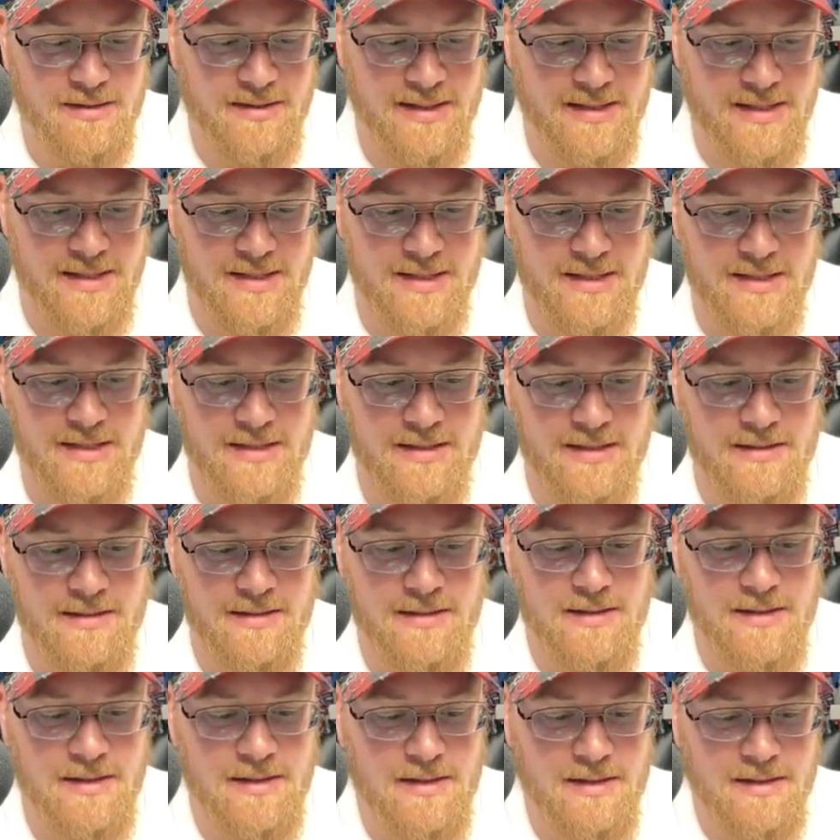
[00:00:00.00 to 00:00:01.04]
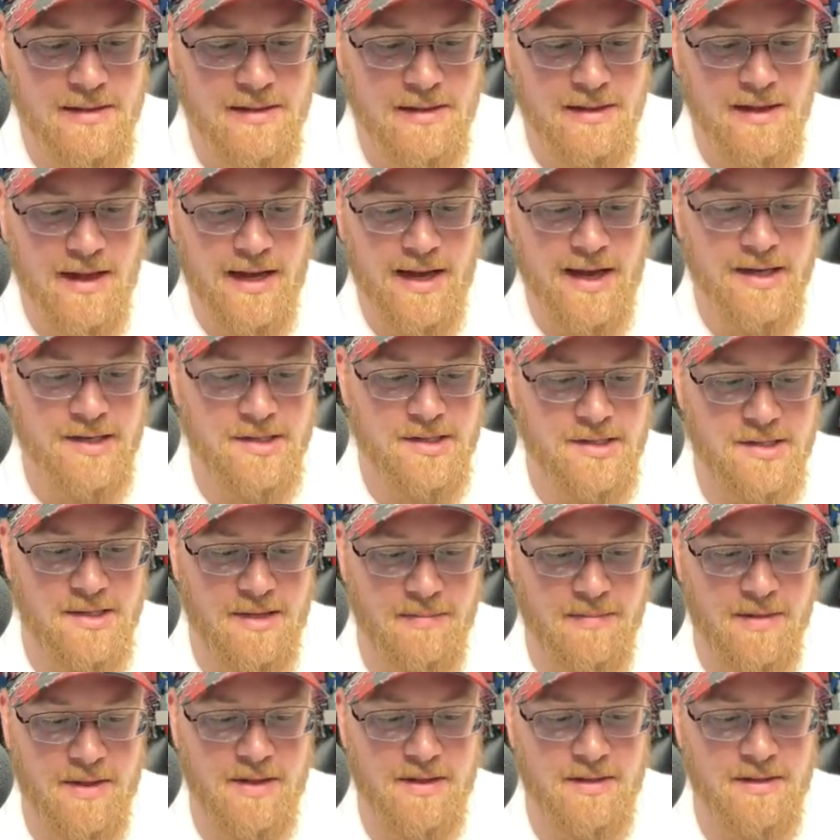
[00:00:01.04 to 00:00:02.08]
That's the hex
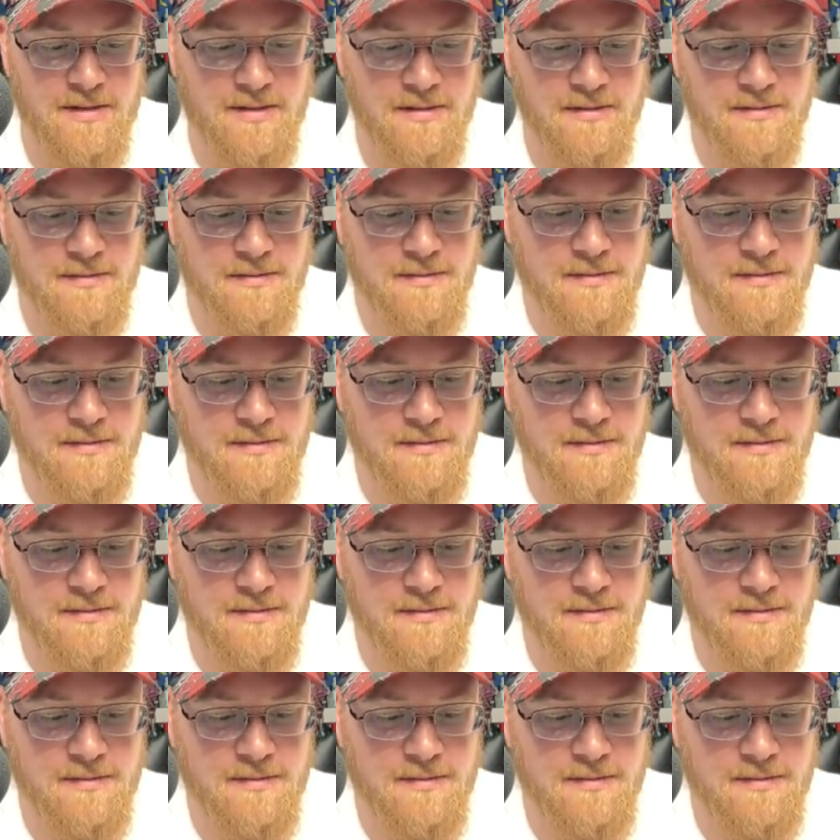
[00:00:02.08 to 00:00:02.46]
something.